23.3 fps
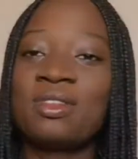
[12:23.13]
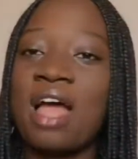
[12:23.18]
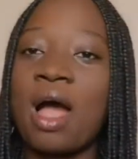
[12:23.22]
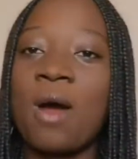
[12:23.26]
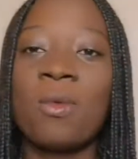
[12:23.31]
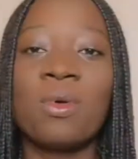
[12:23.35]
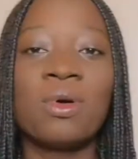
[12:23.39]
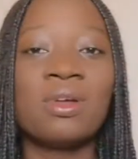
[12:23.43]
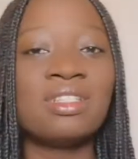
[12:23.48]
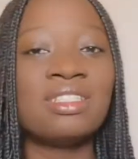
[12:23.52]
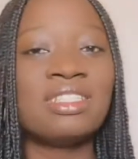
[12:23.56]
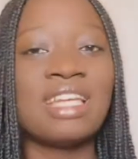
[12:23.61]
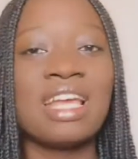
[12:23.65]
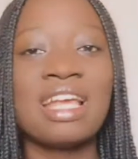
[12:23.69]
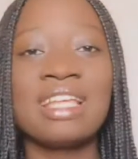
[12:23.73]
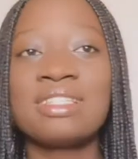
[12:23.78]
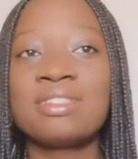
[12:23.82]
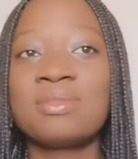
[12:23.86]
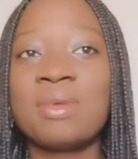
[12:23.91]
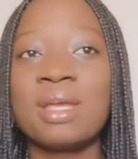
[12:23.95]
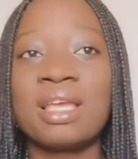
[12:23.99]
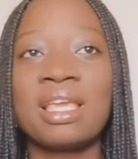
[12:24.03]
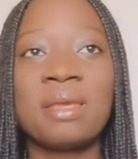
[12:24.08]
I was
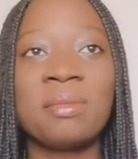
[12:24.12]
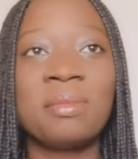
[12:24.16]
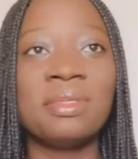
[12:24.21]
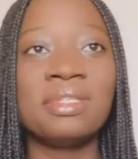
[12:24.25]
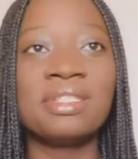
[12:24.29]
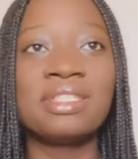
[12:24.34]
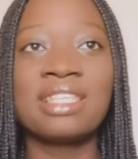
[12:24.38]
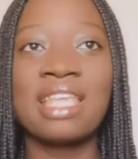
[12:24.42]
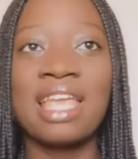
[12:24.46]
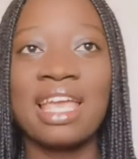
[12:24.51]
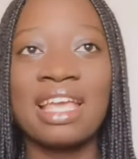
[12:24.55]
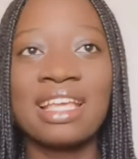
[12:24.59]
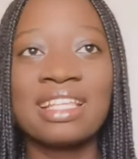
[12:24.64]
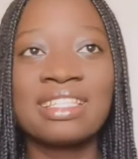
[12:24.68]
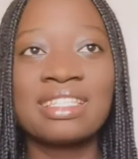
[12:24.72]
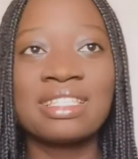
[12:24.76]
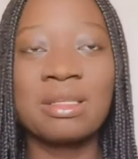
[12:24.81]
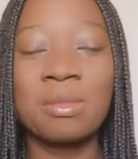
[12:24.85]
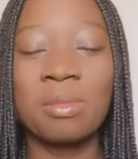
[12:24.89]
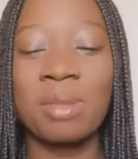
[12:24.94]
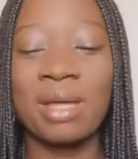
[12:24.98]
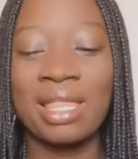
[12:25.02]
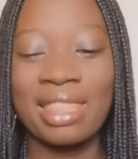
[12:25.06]
just making mistakes,
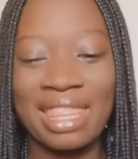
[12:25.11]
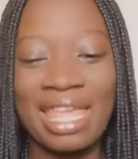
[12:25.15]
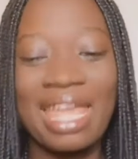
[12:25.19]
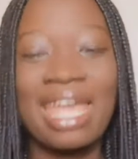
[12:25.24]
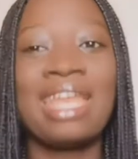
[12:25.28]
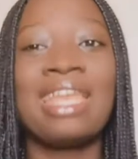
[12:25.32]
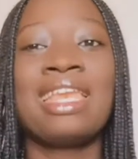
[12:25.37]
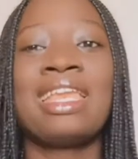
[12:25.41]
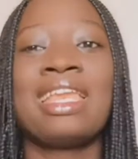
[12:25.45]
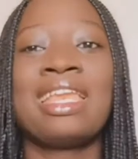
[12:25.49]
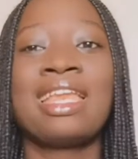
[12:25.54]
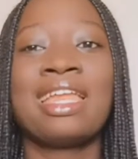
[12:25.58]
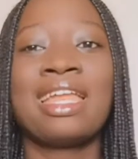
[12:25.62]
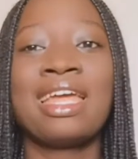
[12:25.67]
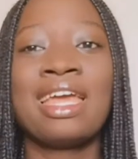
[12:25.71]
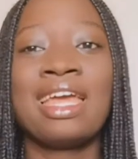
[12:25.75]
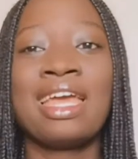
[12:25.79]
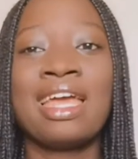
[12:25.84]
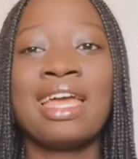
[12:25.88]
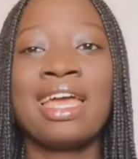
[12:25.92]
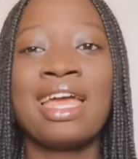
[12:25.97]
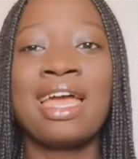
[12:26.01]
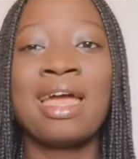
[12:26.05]
but then
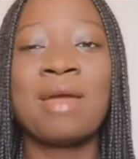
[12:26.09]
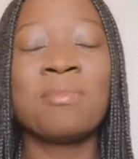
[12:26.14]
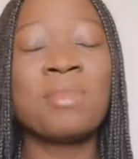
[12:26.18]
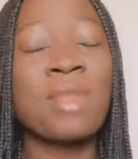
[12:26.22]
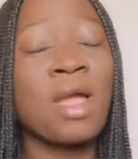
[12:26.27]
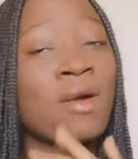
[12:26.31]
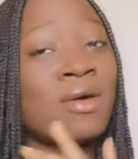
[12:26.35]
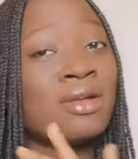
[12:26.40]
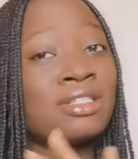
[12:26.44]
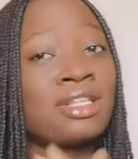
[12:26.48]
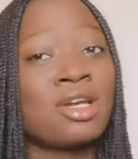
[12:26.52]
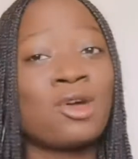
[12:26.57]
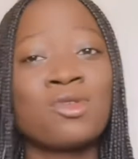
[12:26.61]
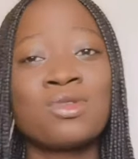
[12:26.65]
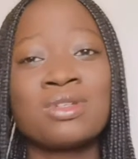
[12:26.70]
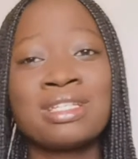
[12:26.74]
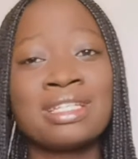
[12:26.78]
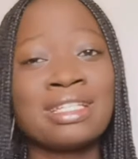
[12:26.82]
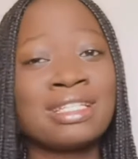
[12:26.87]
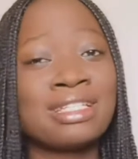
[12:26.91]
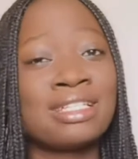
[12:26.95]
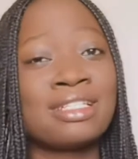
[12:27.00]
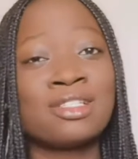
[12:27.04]
I was a
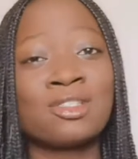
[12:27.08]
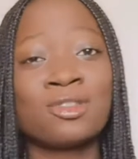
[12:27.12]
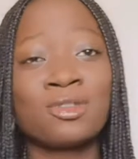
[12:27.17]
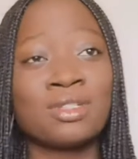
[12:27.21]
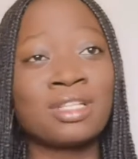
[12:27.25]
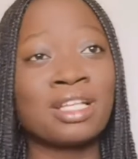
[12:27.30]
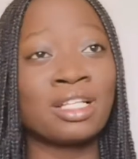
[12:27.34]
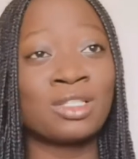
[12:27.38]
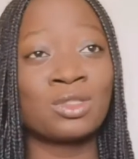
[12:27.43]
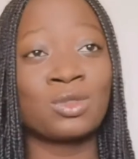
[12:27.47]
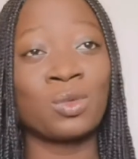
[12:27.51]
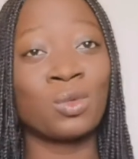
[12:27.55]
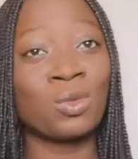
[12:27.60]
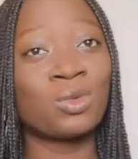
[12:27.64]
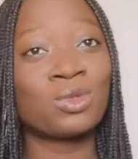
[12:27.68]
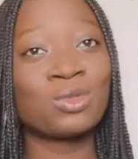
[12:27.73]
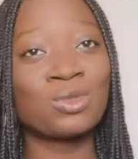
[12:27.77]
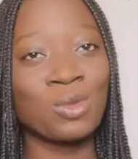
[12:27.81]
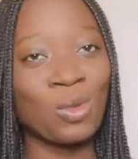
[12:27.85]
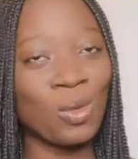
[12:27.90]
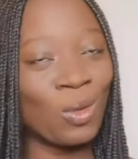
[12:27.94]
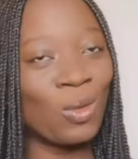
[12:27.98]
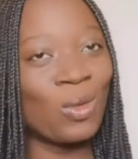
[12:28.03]
good English student too,
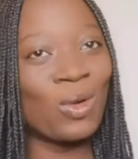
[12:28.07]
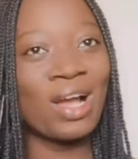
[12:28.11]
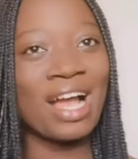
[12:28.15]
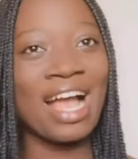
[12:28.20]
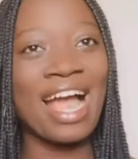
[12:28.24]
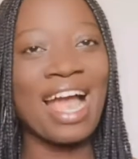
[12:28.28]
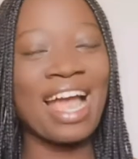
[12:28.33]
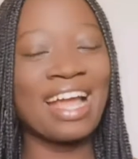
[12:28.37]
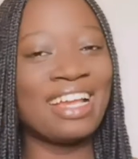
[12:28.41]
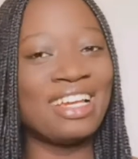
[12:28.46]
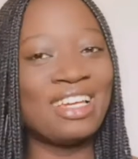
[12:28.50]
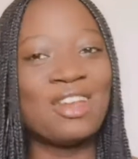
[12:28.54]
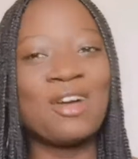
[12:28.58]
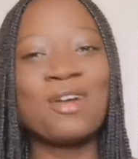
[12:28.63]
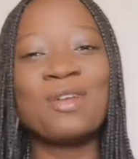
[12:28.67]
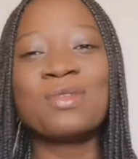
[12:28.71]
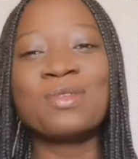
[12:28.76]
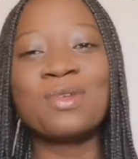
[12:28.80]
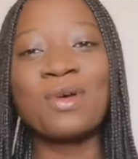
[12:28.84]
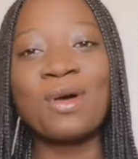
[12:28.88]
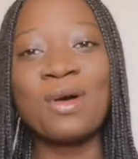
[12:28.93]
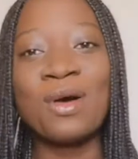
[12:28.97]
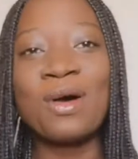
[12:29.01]
so I
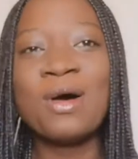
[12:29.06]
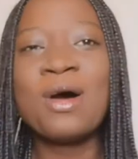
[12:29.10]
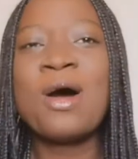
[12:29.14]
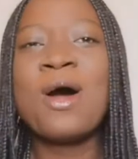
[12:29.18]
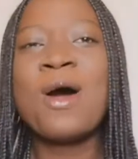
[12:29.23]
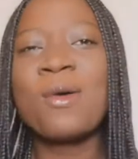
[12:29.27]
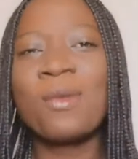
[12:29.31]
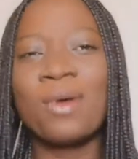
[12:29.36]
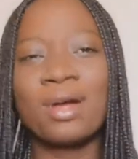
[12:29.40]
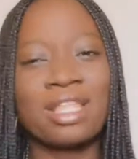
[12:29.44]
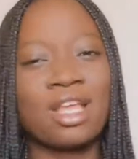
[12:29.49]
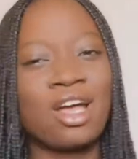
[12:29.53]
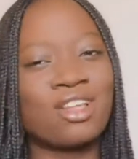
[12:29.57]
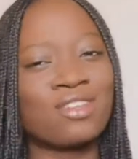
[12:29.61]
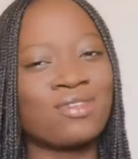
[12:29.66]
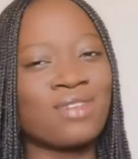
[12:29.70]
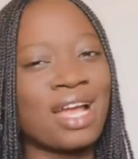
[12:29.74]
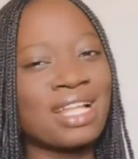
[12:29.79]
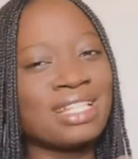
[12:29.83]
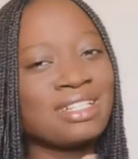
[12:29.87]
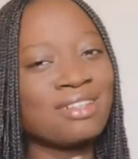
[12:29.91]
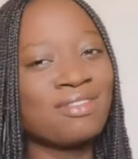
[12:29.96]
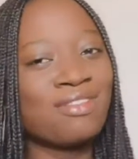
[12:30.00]
don't know what I was
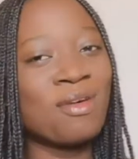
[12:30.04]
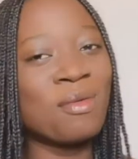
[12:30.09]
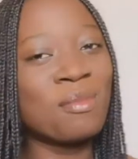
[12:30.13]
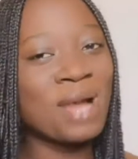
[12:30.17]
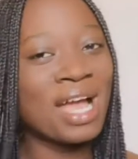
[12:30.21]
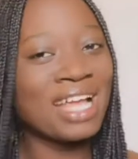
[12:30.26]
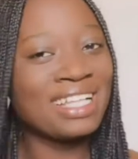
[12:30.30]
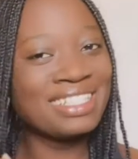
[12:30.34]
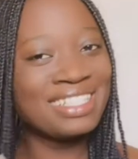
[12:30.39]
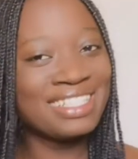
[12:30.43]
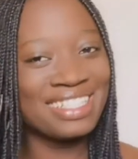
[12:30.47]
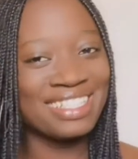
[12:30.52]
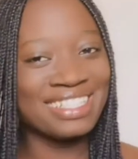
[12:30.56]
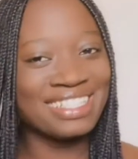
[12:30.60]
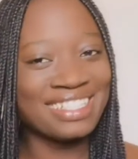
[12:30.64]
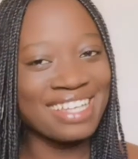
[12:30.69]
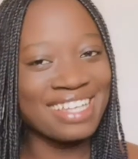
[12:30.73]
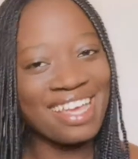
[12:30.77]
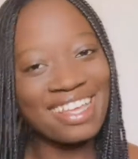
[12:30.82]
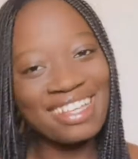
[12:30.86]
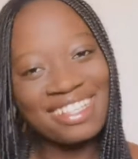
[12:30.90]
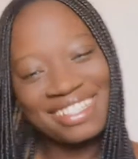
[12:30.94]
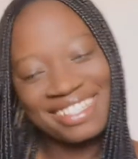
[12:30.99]
writing for my
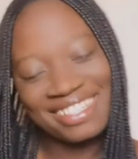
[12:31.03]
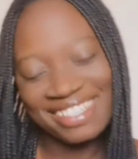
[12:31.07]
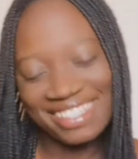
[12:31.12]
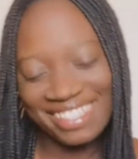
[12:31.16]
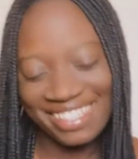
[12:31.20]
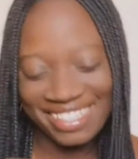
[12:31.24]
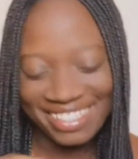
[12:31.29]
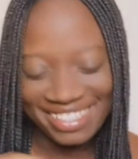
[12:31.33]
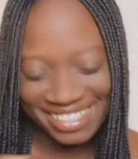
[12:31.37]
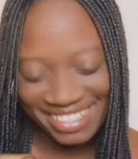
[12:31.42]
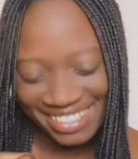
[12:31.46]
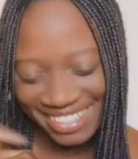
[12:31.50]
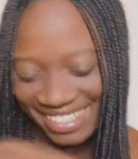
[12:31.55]
teachers.